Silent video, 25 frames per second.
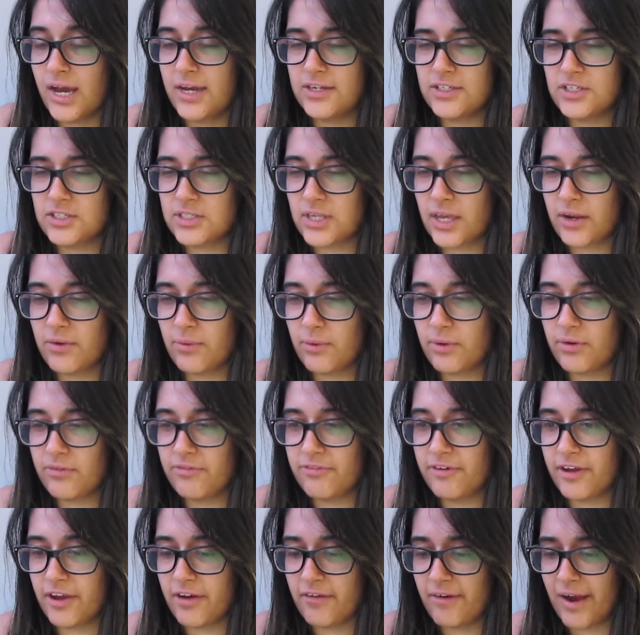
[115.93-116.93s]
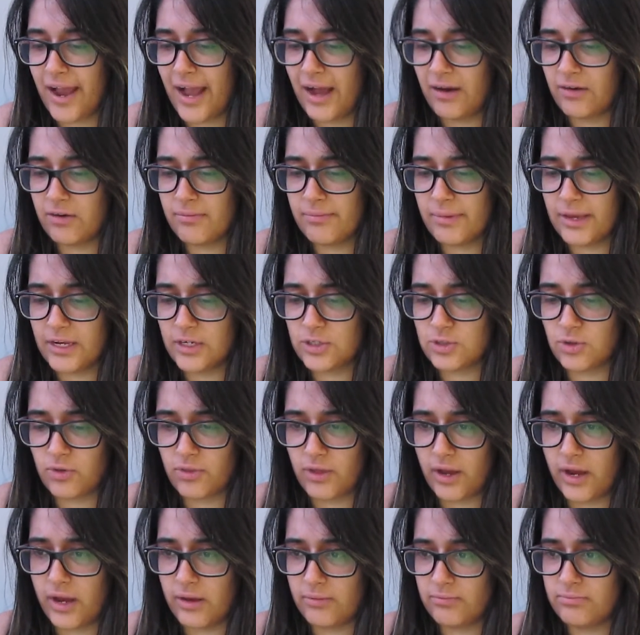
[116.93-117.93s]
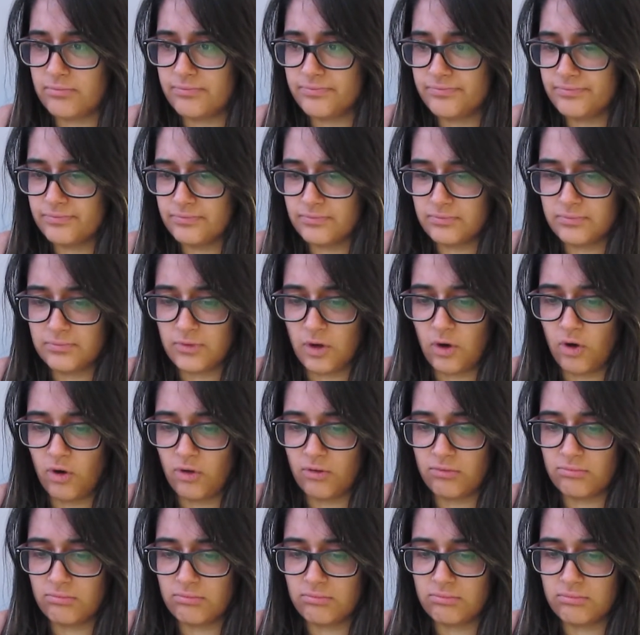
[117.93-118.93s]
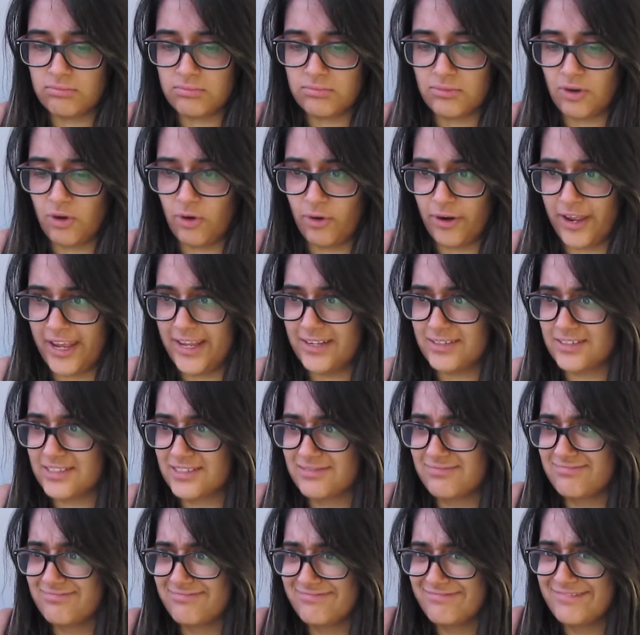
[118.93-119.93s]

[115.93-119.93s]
I just kind of want to figure it out and make sure that I'm on it.